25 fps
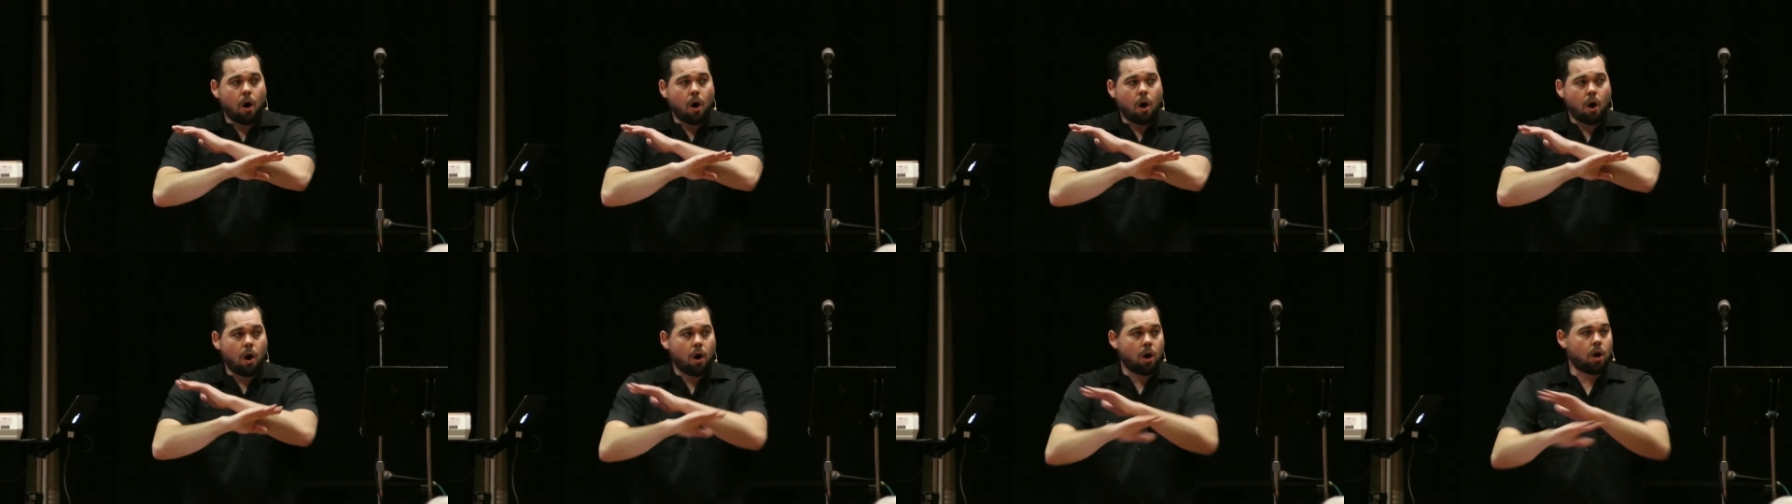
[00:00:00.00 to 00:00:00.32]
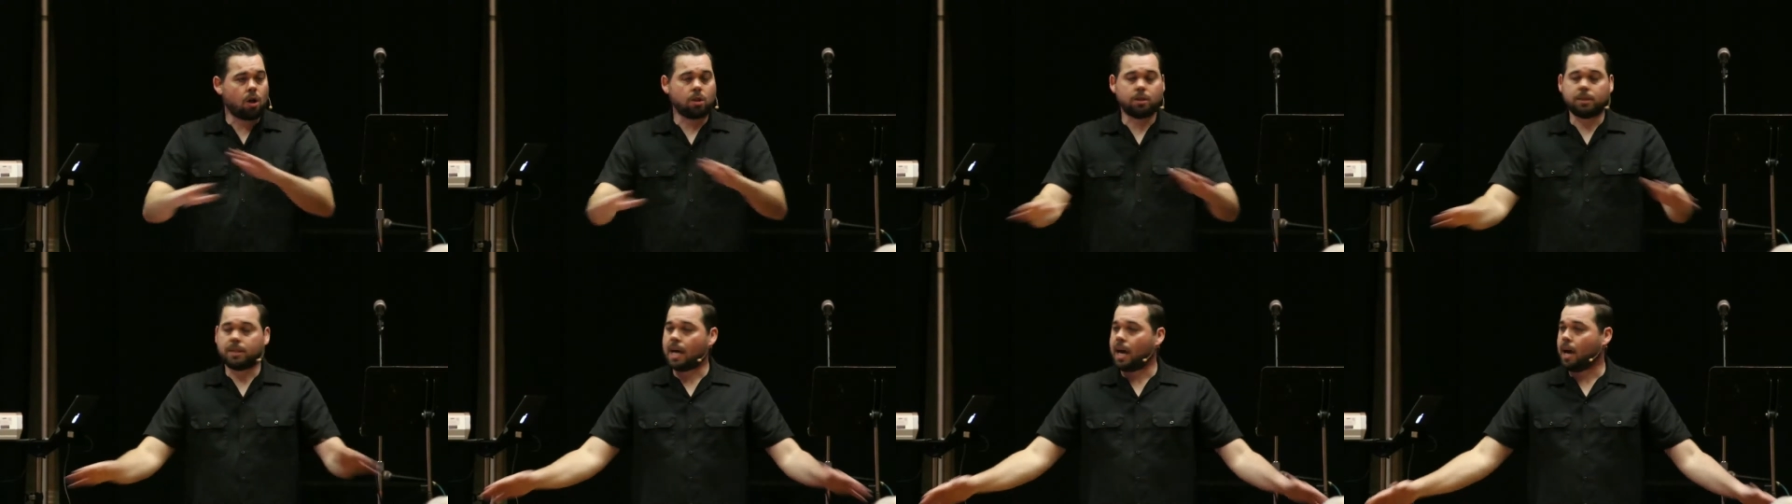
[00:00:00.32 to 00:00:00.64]

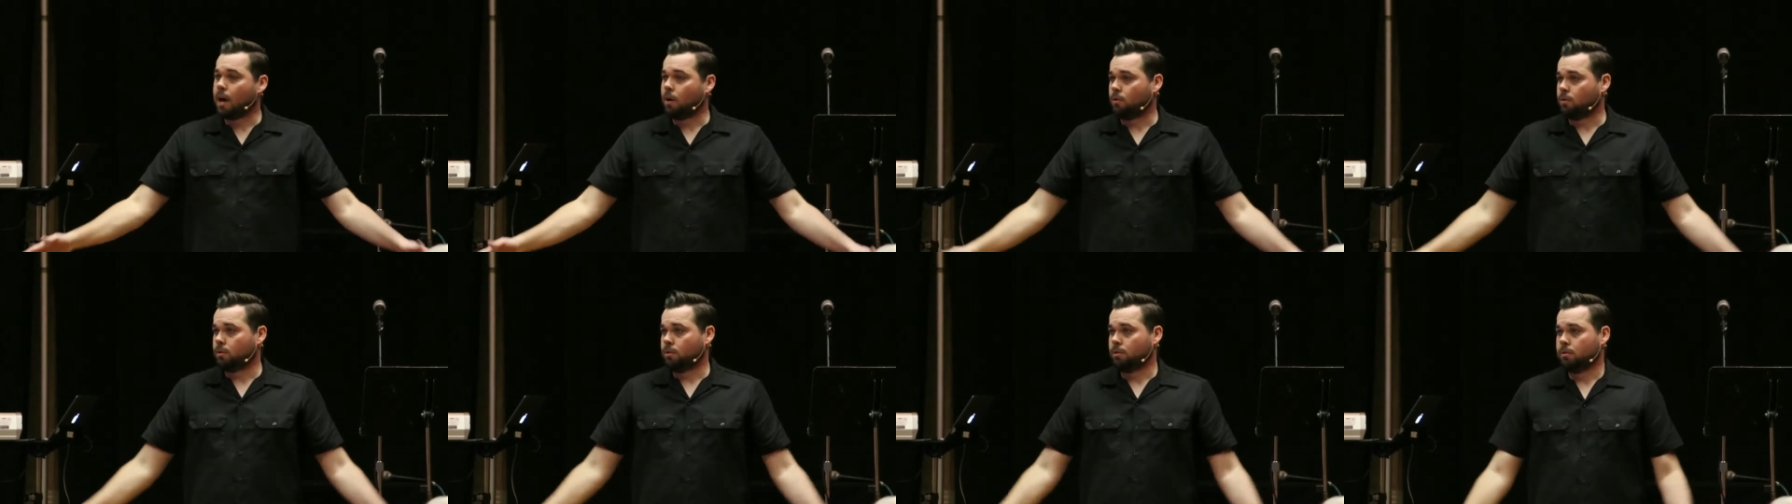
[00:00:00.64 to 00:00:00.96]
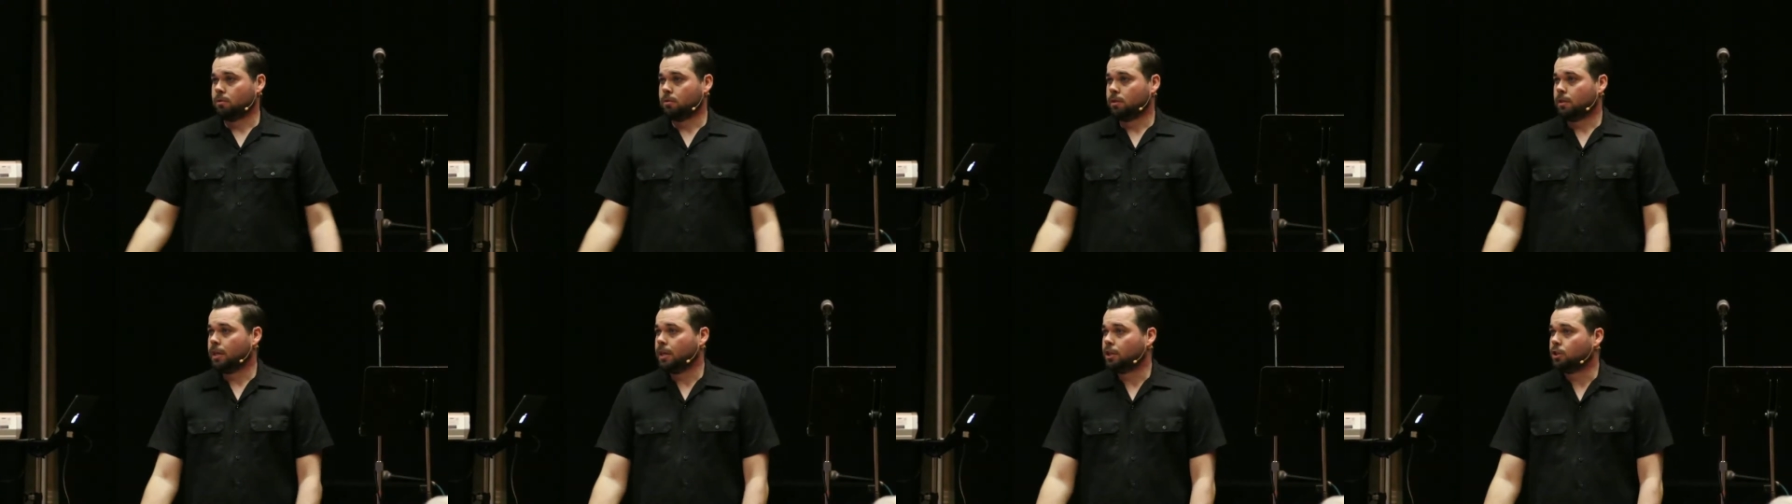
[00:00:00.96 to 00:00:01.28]
all doubt
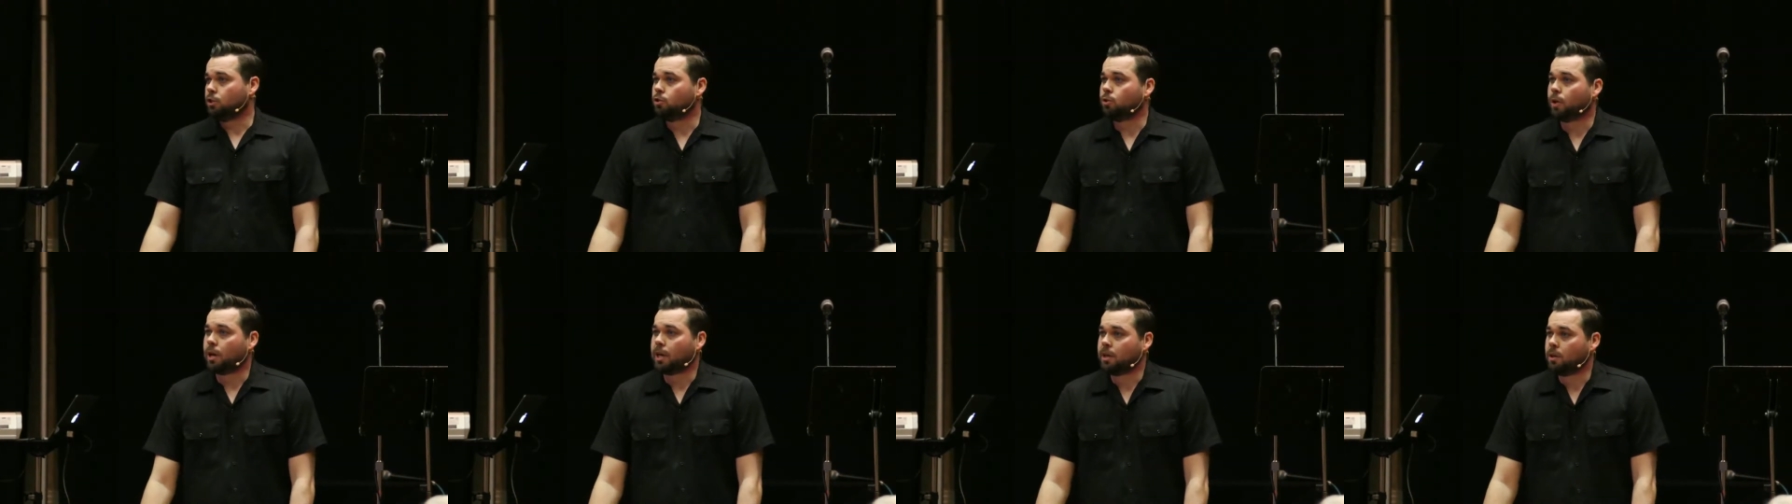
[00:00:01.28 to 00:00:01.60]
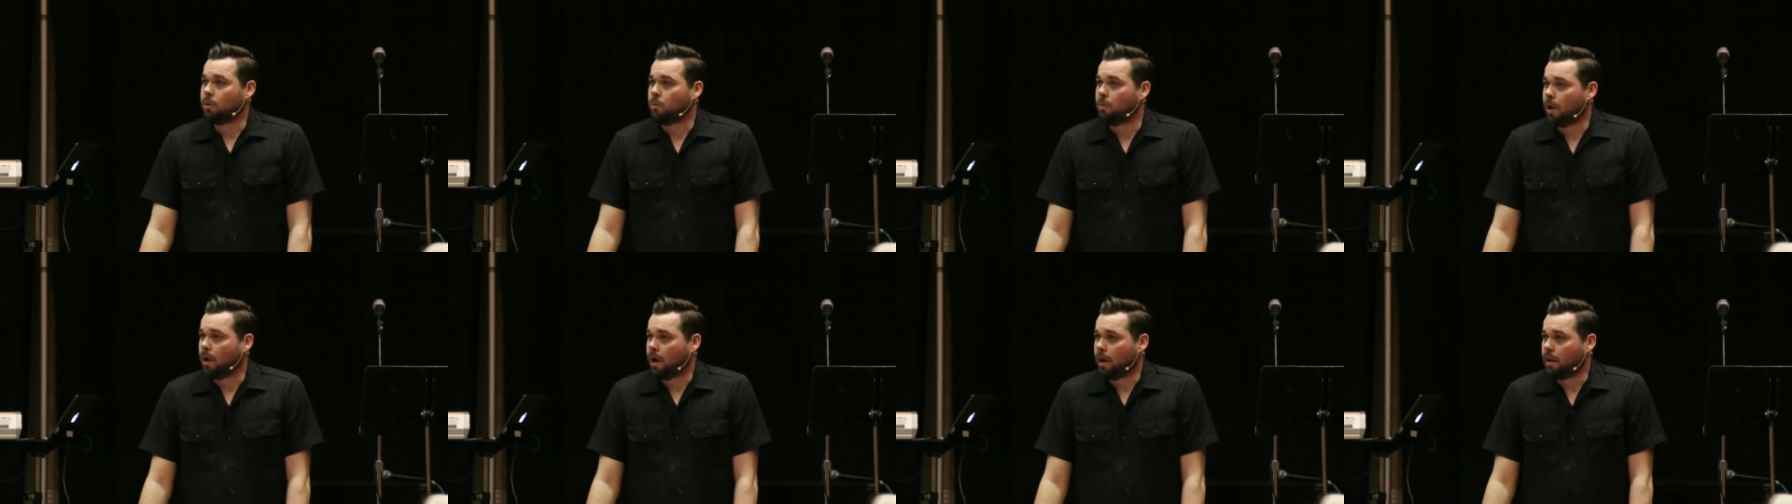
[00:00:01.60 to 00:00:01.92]
gets drained
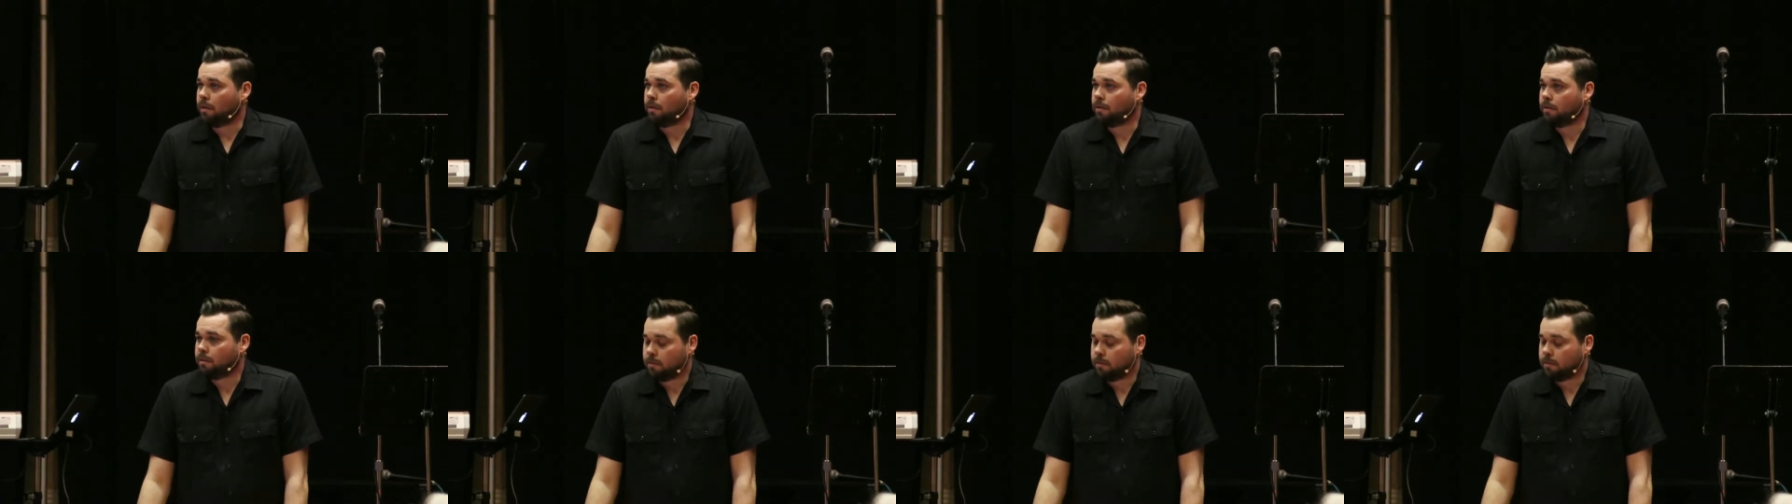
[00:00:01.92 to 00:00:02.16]
away.